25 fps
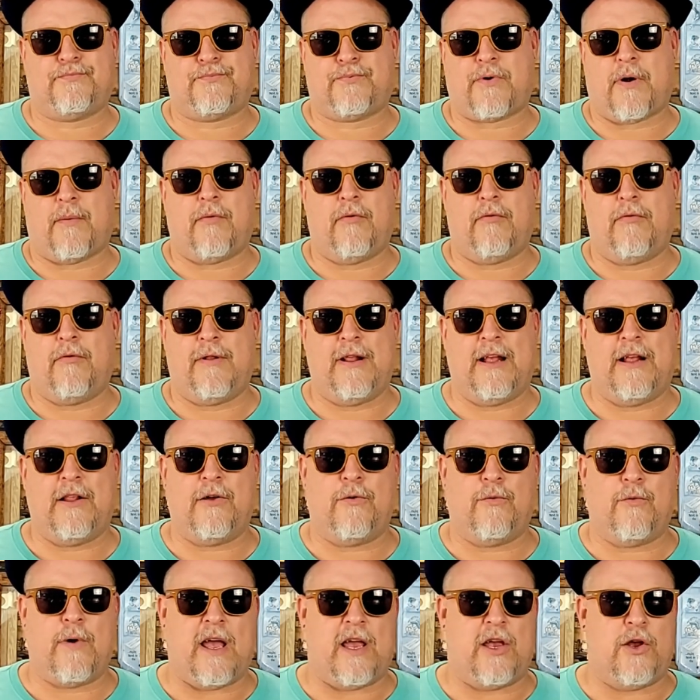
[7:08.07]
probably
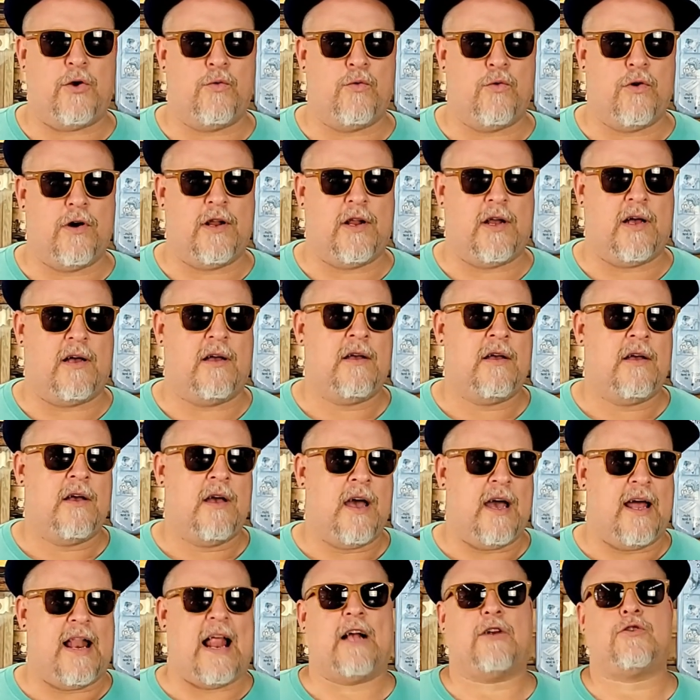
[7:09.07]
the way you would an
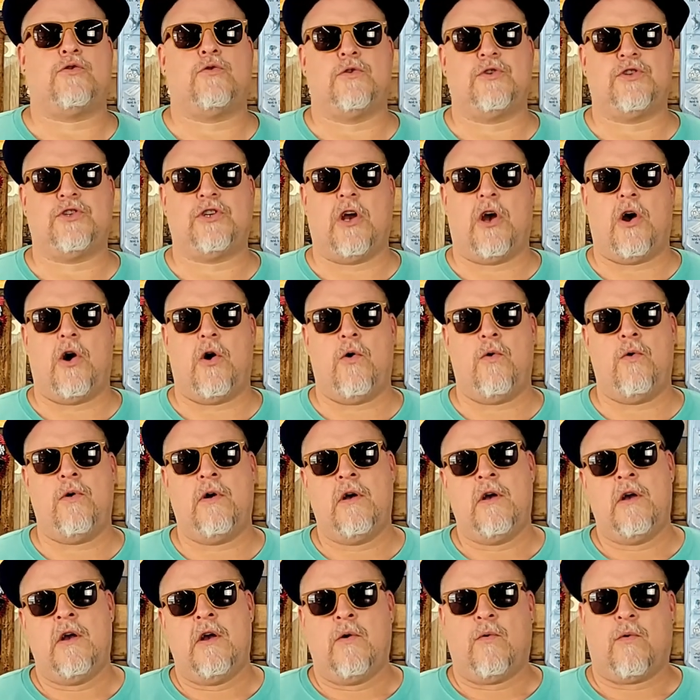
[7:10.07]
actual show
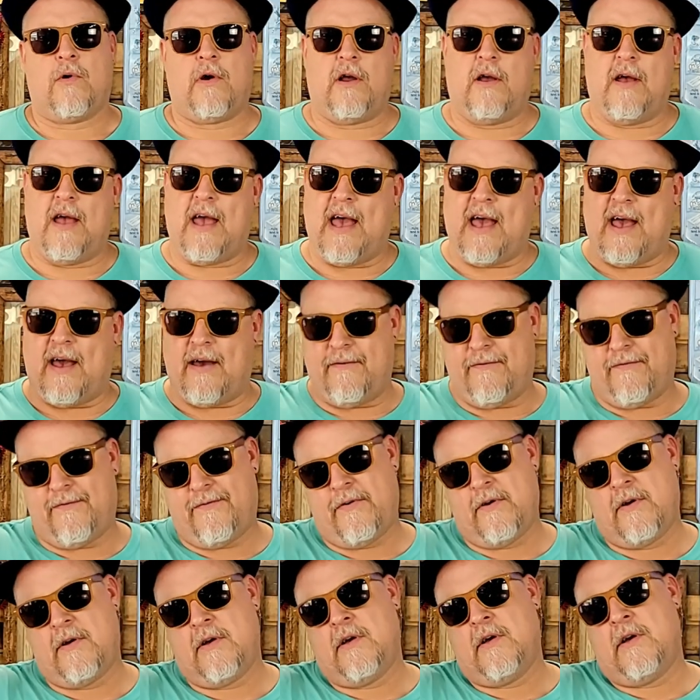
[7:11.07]
where you
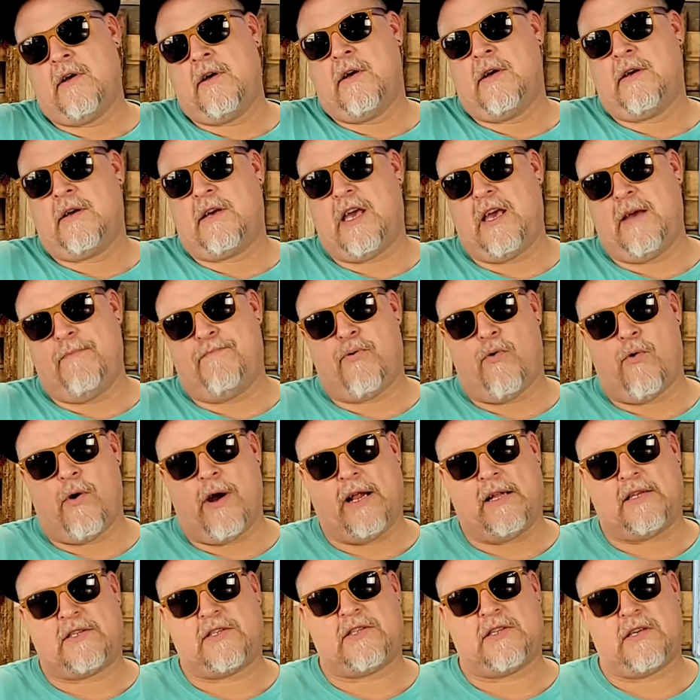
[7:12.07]
have key
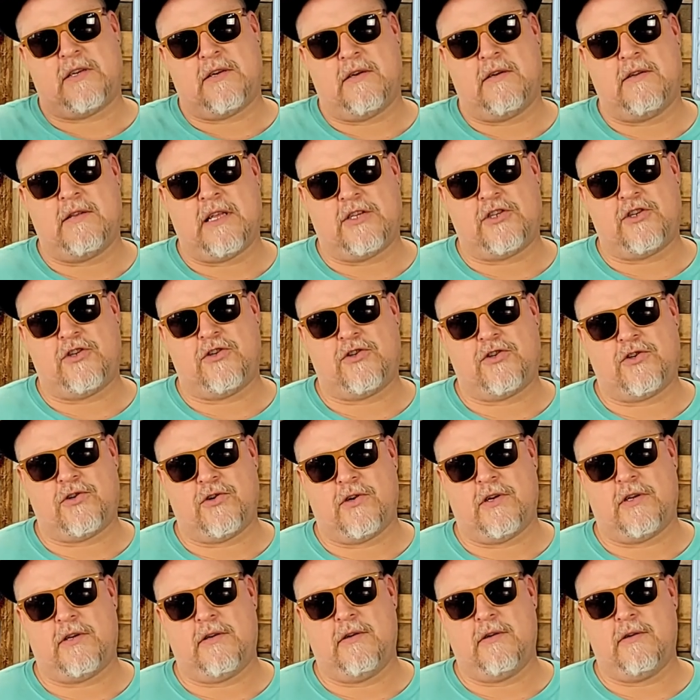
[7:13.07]
points that you
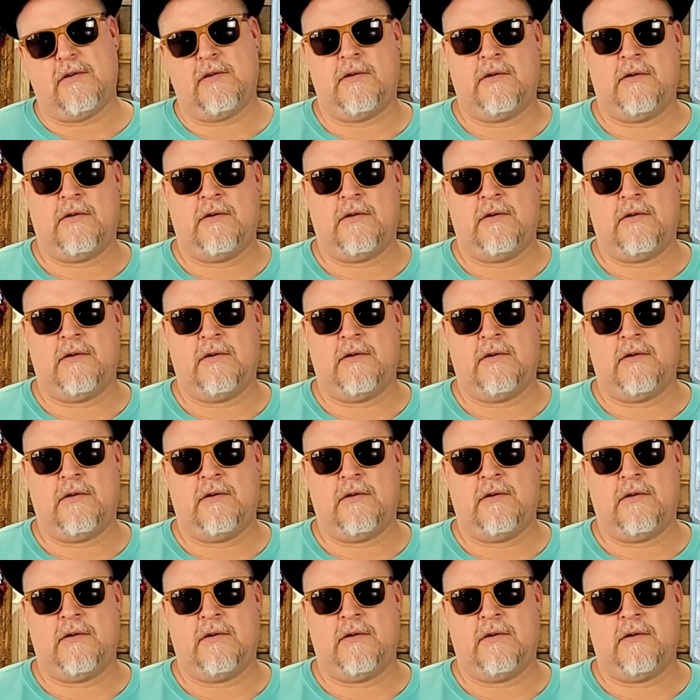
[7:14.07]
should